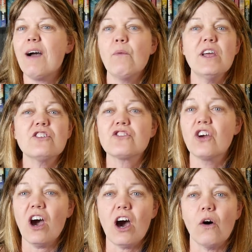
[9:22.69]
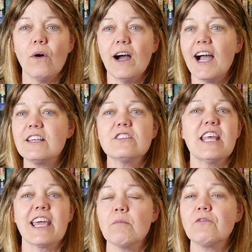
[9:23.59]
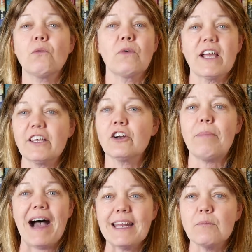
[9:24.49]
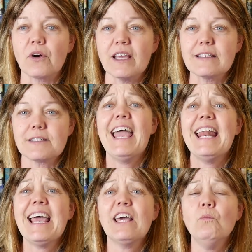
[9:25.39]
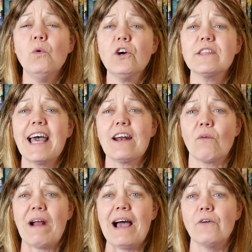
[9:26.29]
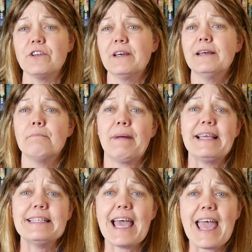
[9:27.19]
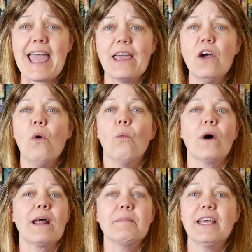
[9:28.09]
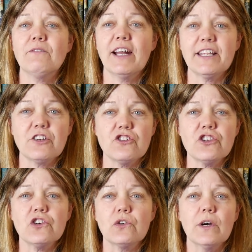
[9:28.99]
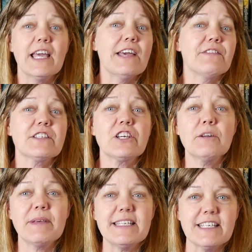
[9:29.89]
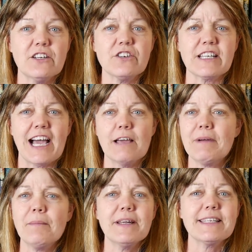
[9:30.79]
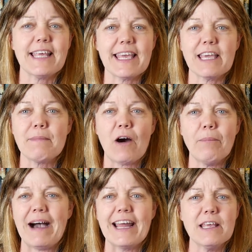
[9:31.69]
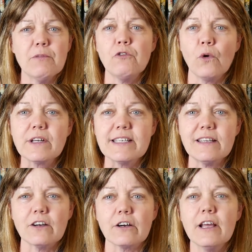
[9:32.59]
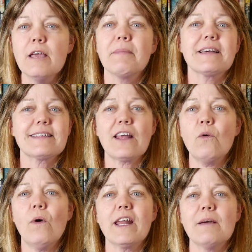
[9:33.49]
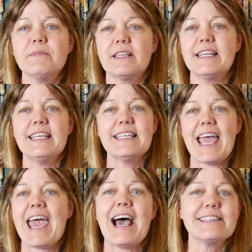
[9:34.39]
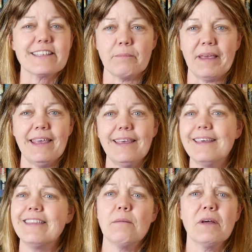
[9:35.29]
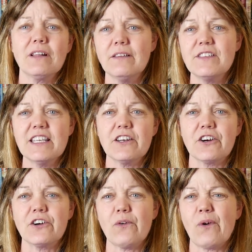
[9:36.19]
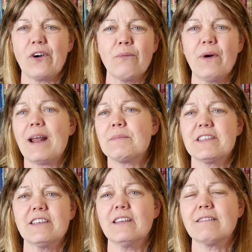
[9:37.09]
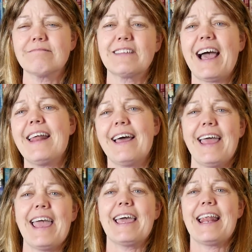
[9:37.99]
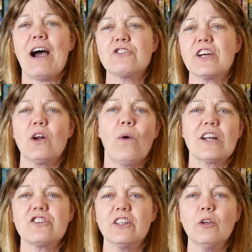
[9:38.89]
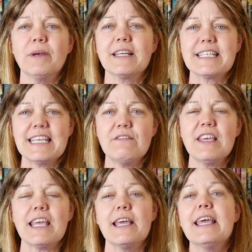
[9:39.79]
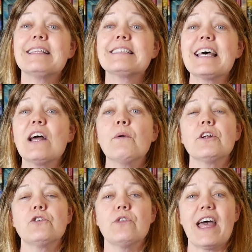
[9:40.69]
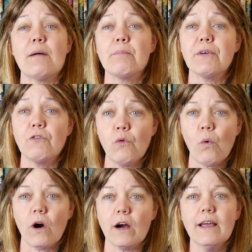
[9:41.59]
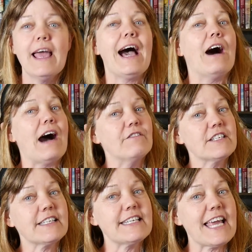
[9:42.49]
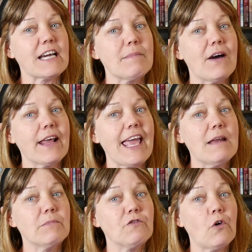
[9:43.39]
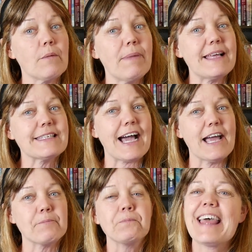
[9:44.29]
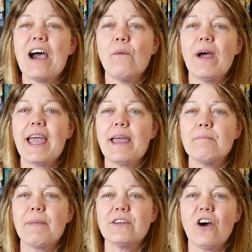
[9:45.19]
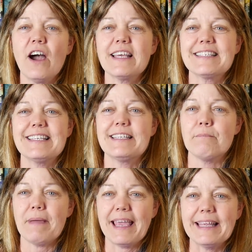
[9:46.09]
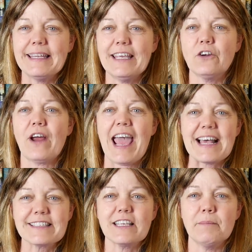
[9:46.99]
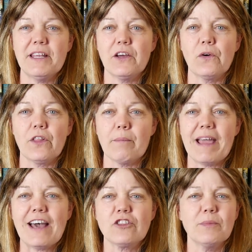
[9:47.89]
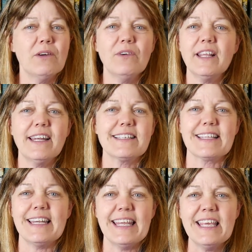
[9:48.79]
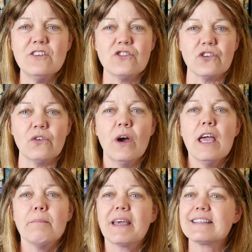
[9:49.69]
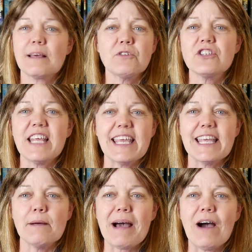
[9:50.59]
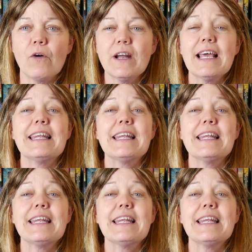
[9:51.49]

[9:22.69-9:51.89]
We just go. I just take him for regular potty breaks. And I can work that around my day, what I'm getting ready to do. If it's going to be dinner time, I'm going to take him out potty before dinner, because I don't want him to need to ask me in the middle of dinner or when I'm still kind of hanging out trying to watch a little bit of TV. Instead, I want to do that before. I'll obviously take him out again before bedtime. That way, my dog isn't demanding or asking me to go to the bathroom. He really doesn't need to because I'm just taking him out.